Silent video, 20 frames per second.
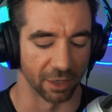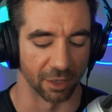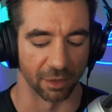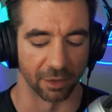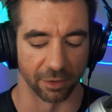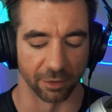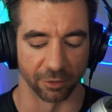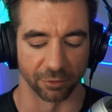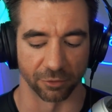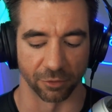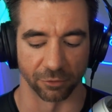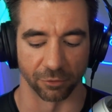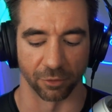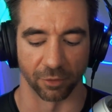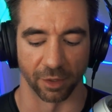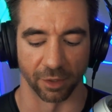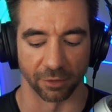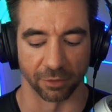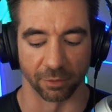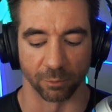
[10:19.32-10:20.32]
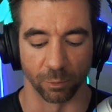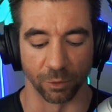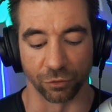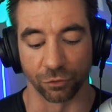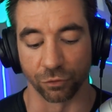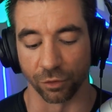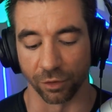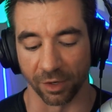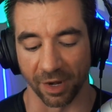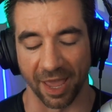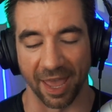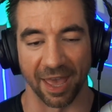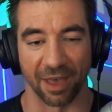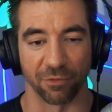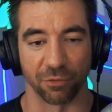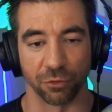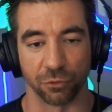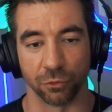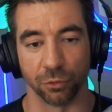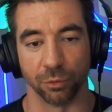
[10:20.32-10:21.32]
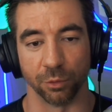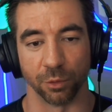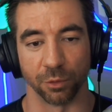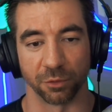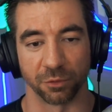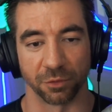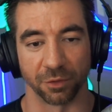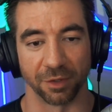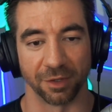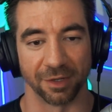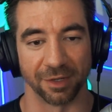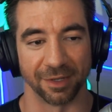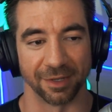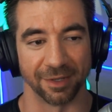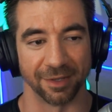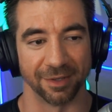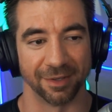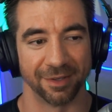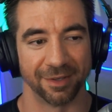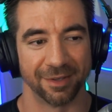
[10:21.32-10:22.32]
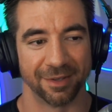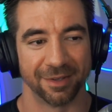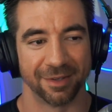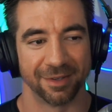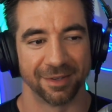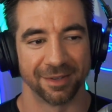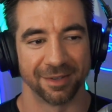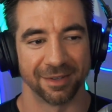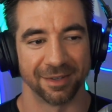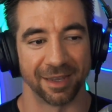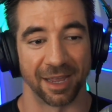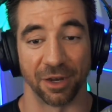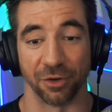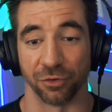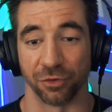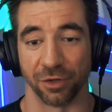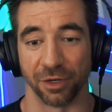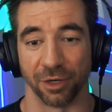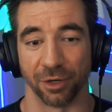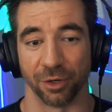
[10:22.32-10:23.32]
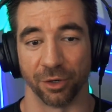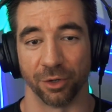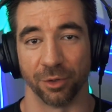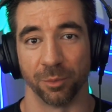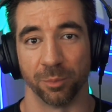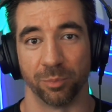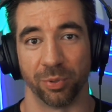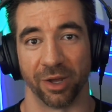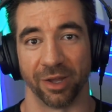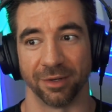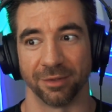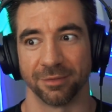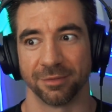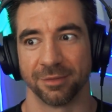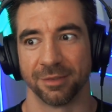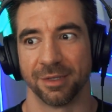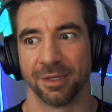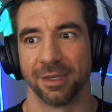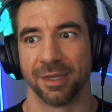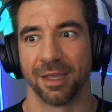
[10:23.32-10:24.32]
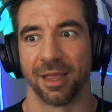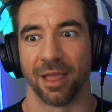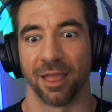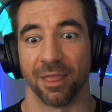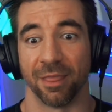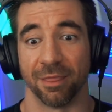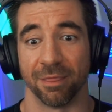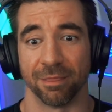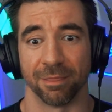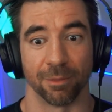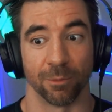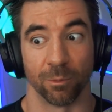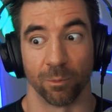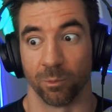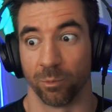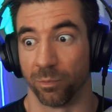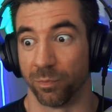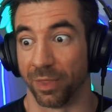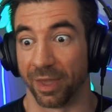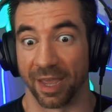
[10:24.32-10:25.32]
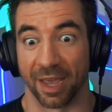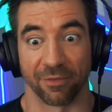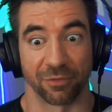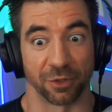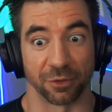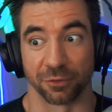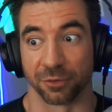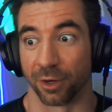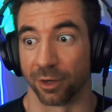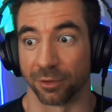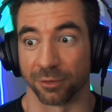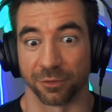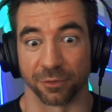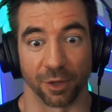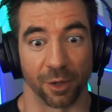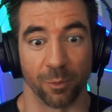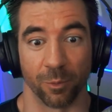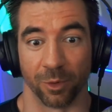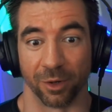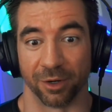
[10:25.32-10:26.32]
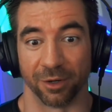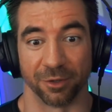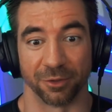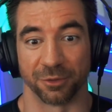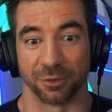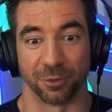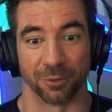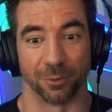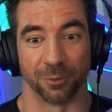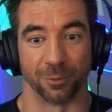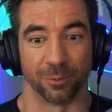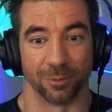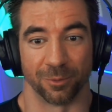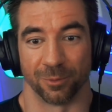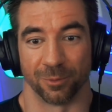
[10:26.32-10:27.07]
kind of hilarious because you're like, we shouldn't have a junior solidity engineer, but they have to start somewhere. So